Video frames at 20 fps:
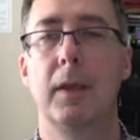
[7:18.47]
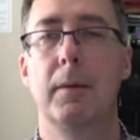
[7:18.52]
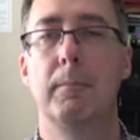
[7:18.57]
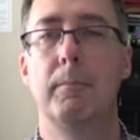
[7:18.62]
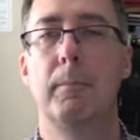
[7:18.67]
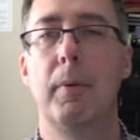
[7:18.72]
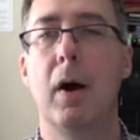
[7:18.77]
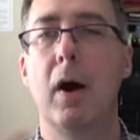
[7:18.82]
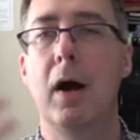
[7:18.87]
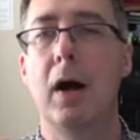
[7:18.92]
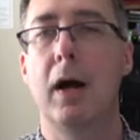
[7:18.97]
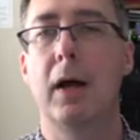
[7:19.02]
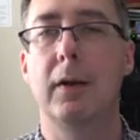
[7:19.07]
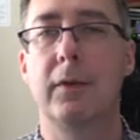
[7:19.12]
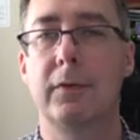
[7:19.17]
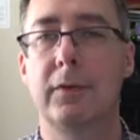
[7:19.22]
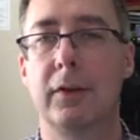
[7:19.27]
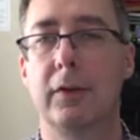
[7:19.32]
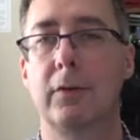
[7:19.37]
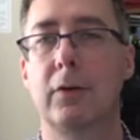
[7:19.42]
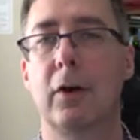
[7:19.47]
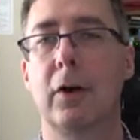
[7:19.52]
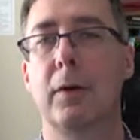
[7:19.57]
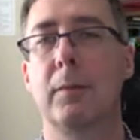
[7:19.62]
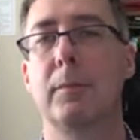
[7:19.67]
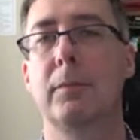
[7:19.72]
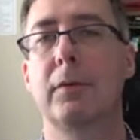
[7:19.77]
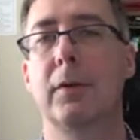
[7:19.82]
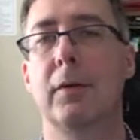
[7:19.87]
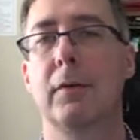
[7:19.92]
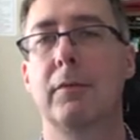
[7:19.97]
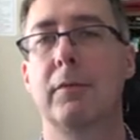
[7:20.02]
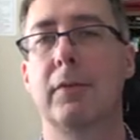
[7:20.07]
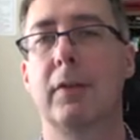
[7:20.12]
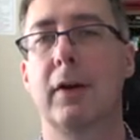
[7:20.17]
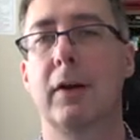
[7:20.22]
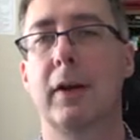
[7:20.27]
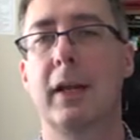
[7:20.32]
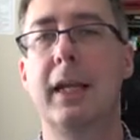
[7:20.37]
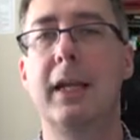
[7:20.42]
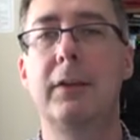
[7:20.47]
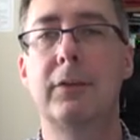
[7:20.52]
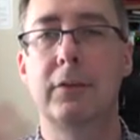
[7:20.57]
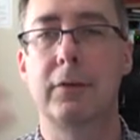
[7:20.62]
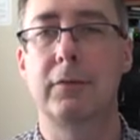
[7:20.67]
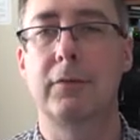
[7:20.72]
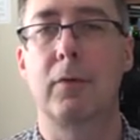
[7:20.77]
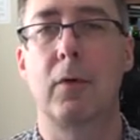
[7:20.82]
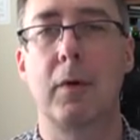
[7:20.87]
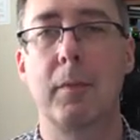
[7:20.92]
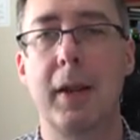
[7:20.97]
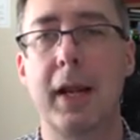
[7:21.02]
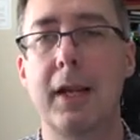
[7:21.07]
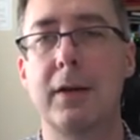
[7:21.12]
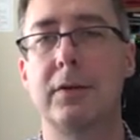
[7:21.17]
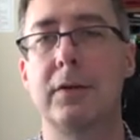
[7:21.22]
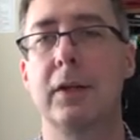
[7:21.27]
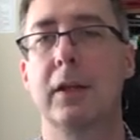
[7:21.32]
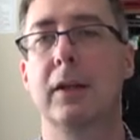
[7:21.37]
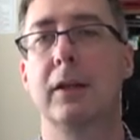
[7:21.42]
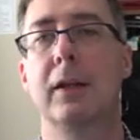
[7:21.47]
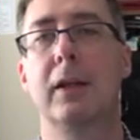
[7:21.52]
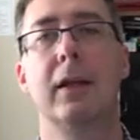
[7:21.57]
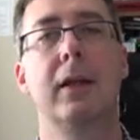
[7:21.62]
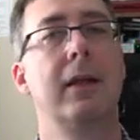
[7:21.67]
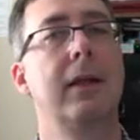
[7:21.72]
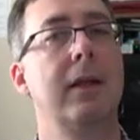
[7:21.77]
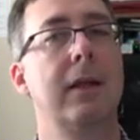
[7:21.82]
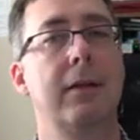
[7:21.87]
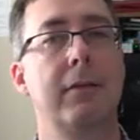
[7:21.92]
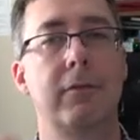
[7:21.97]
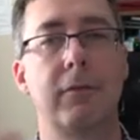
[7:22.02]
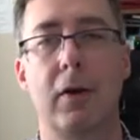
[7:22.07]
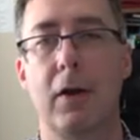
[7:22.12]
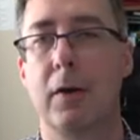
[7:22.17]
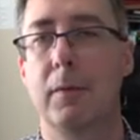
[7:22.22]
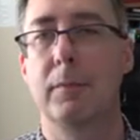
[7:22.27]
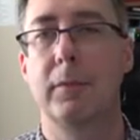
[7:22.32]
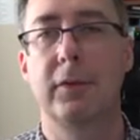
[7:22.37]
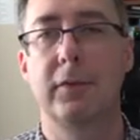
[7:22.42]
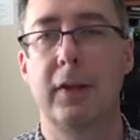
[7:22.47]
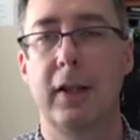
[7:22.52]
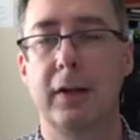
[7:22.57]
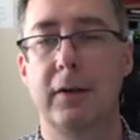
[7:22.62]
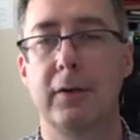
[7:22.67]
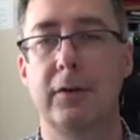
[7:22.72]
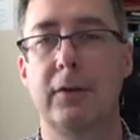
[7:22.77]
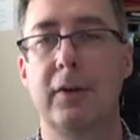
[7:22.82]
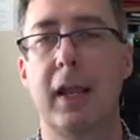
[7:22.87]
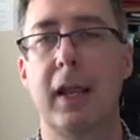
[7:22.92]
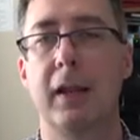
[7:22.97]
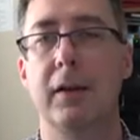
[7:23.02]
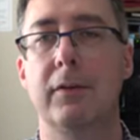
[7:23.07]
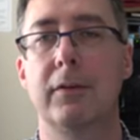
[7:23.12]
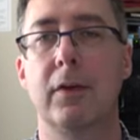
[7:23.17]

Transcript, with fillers: bonds in terms of their heats of formation from the standard state.